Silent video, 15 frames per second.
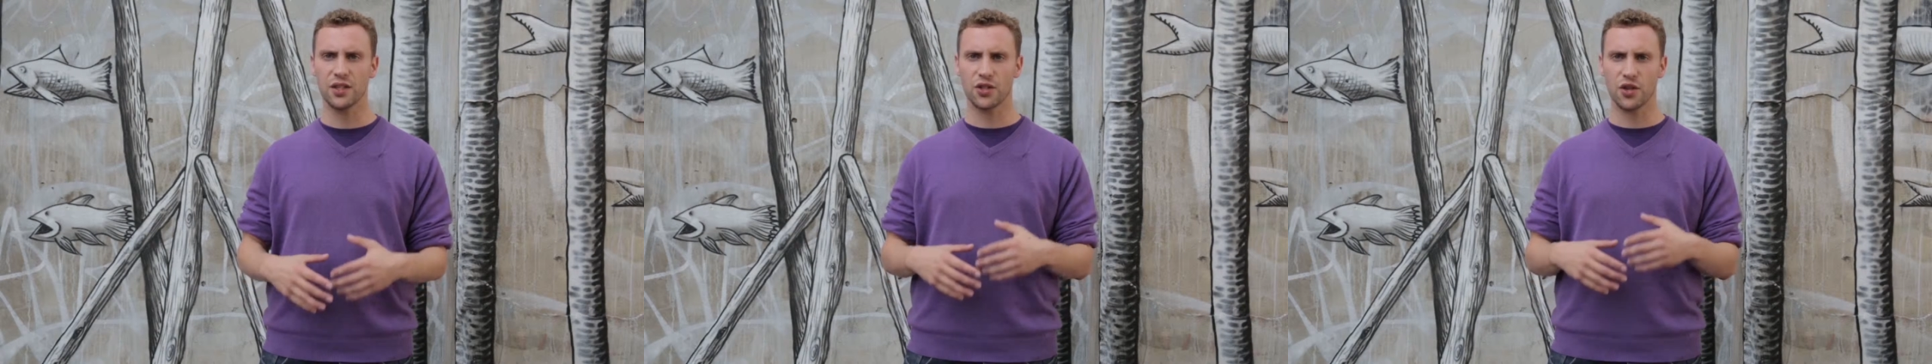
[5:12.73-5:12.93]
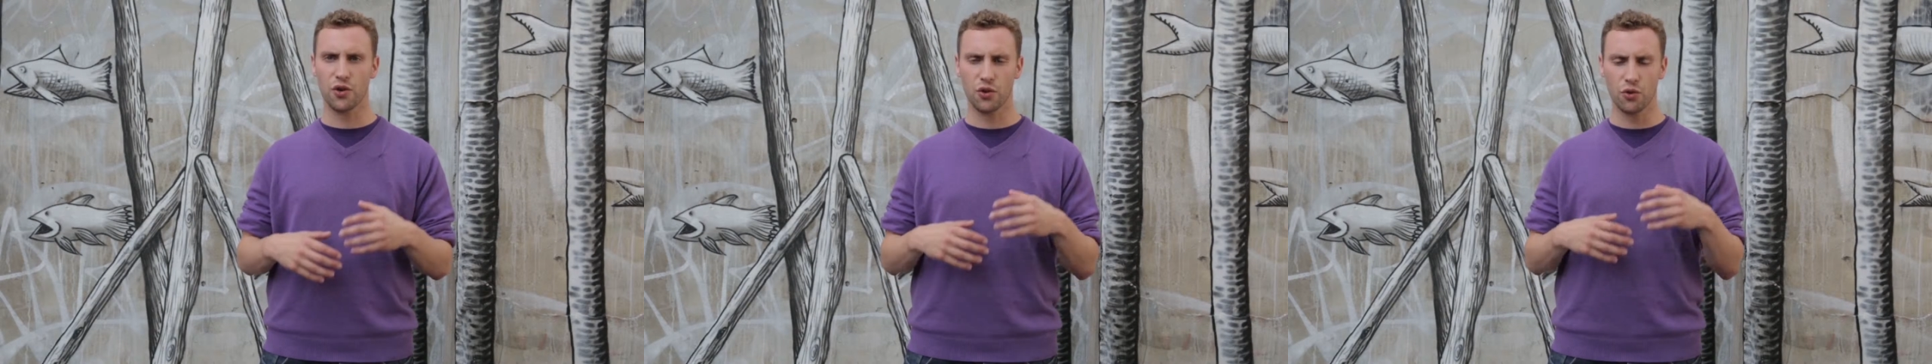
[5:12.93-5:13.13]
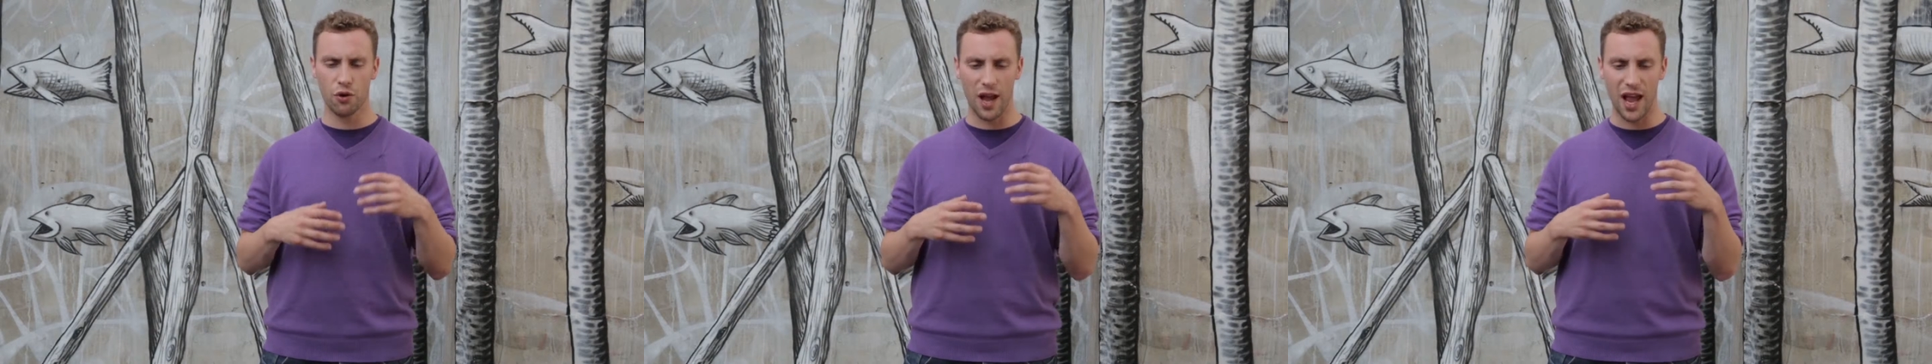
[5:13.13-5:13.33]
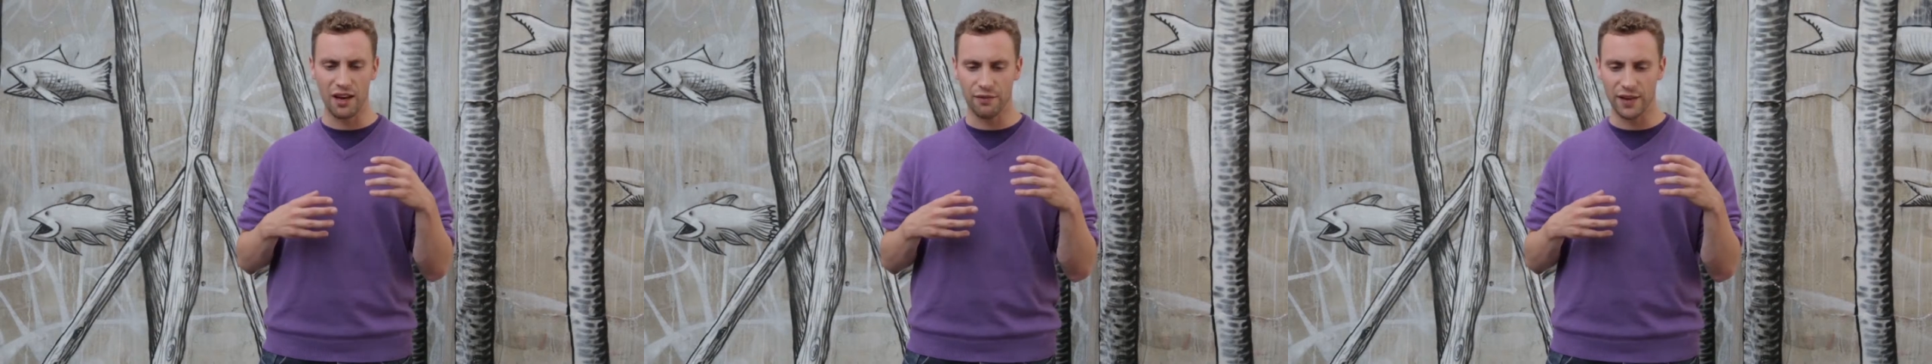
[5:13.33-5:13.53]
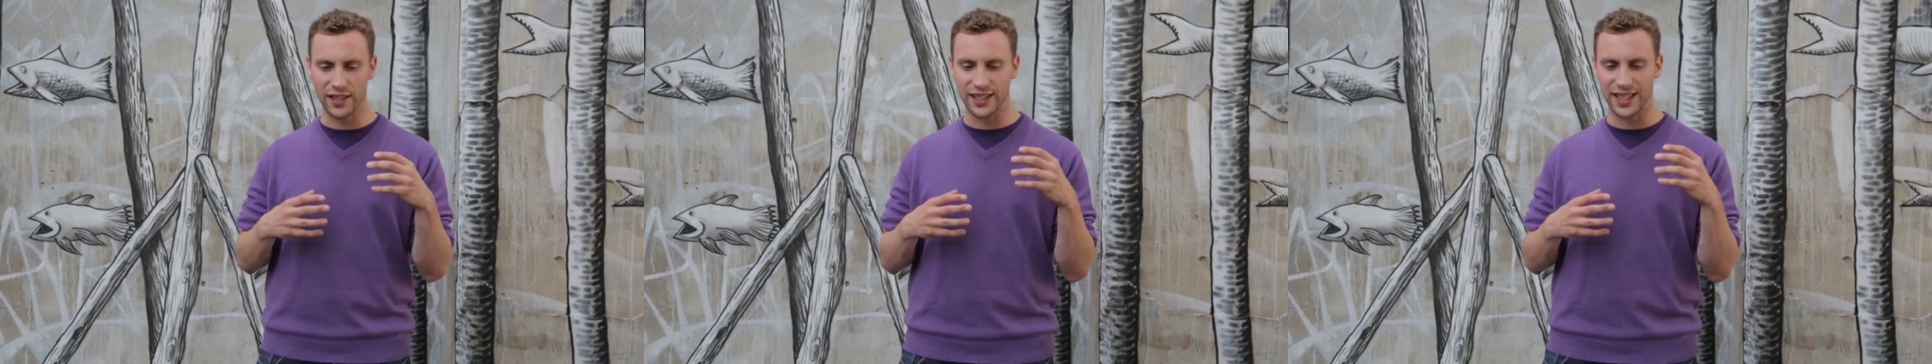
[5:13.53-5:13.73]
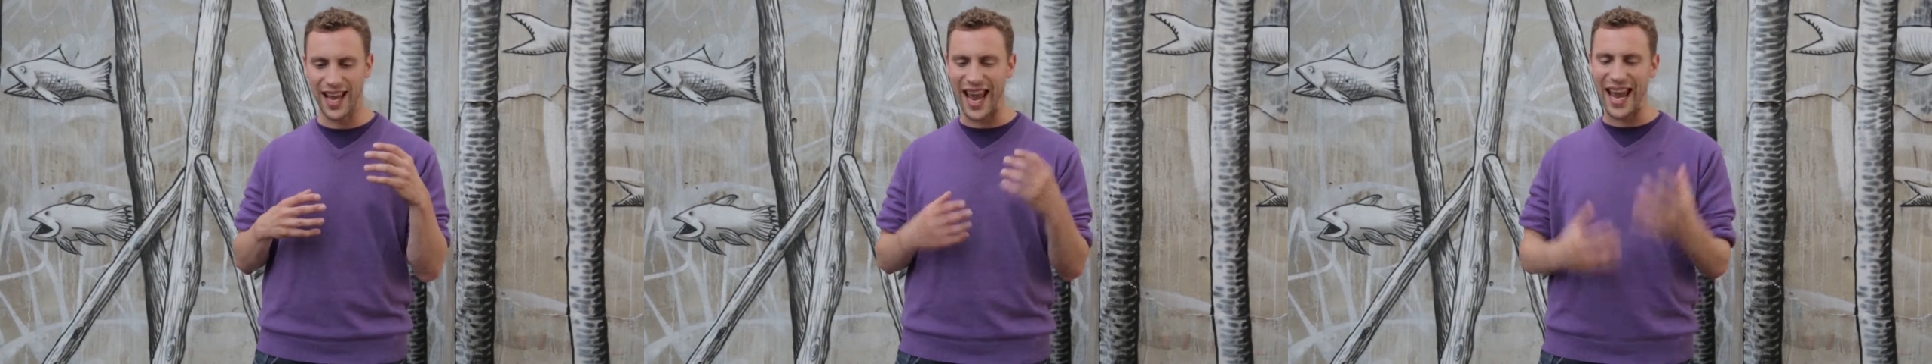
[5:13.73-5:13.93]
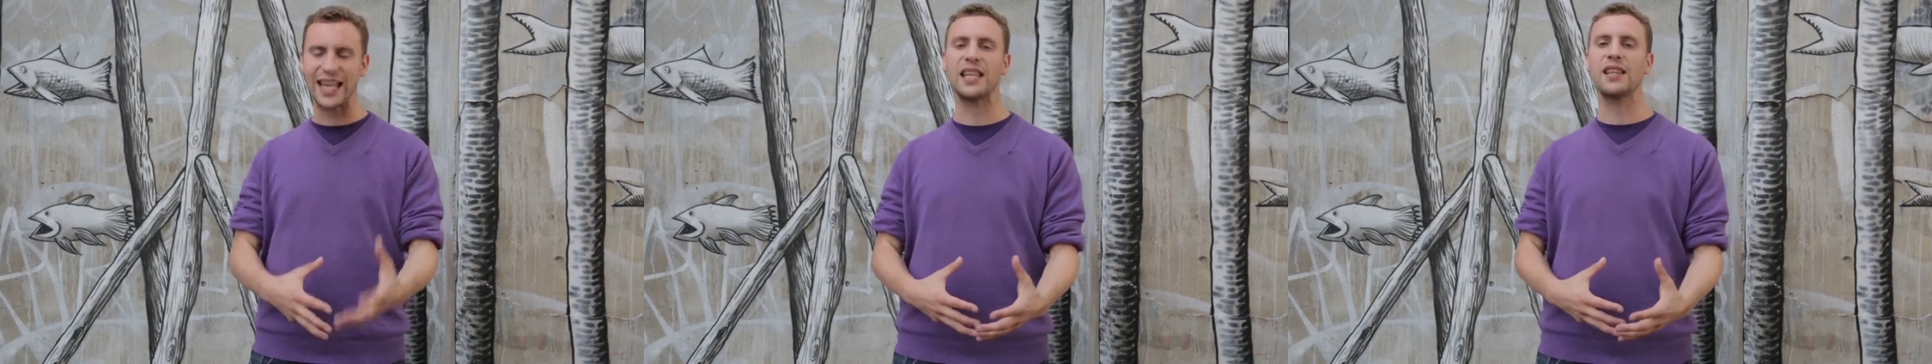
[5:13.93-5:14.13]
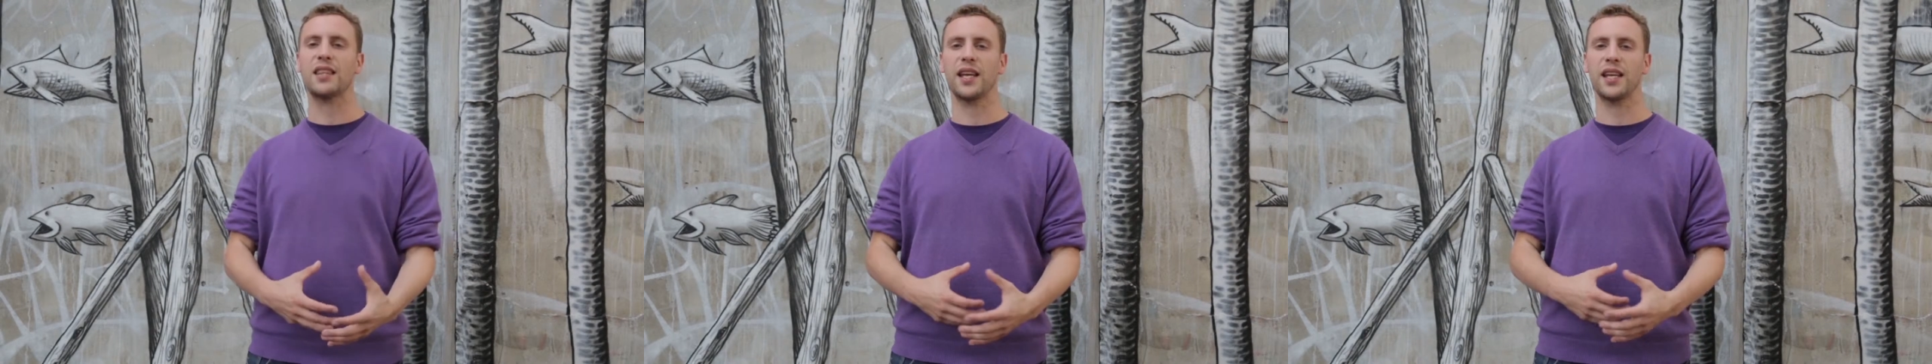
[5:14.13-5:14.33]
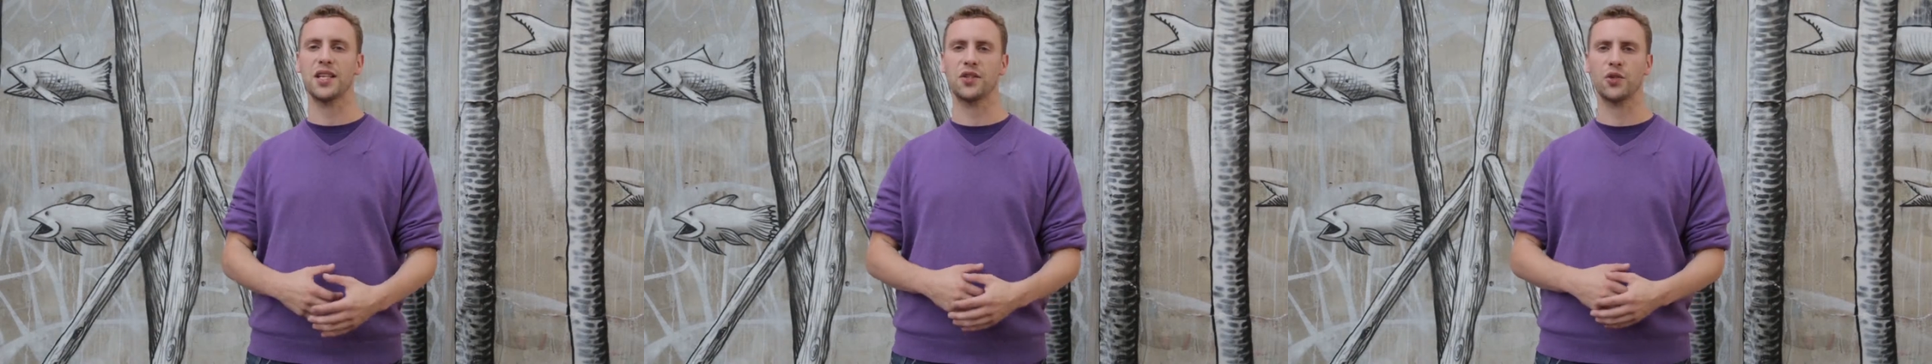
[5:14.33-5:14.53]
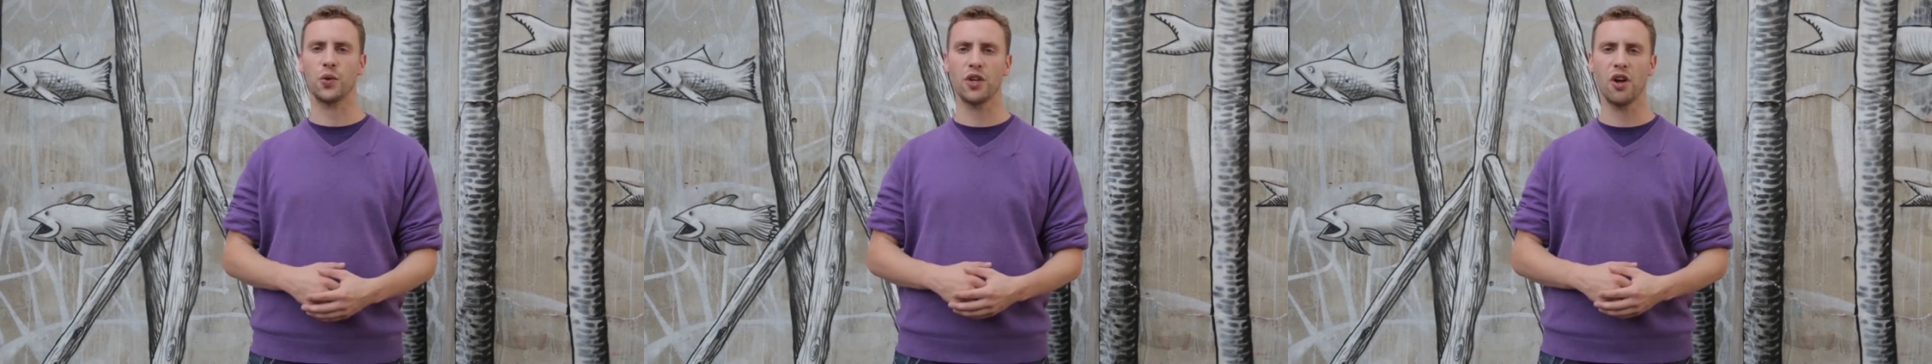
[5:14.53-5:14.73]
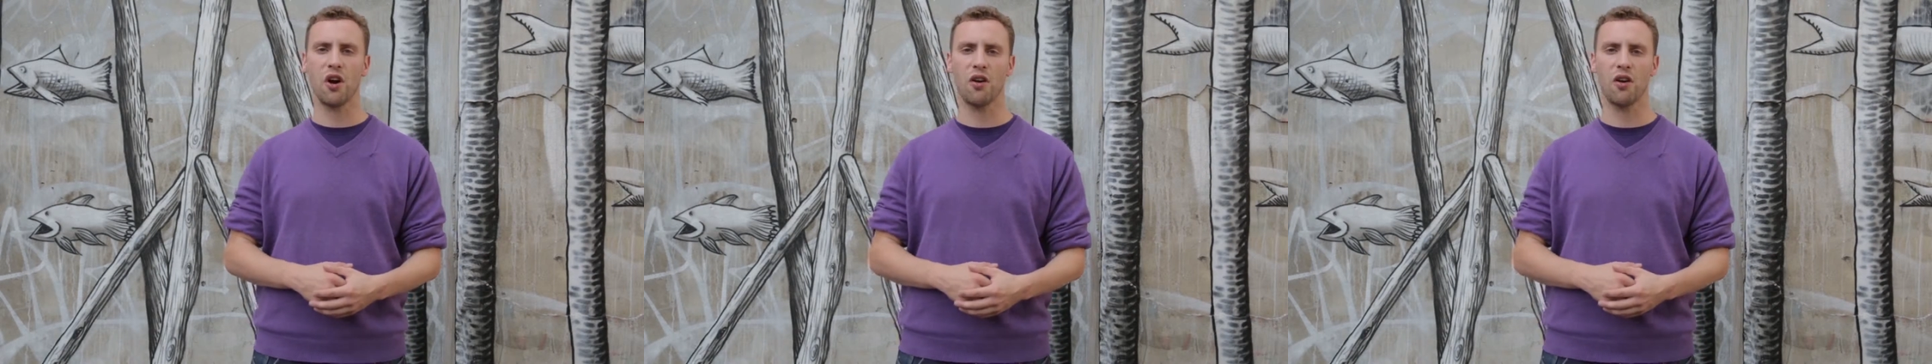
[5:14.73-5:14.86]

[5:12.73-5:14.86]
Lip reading: So you're elevating anything into an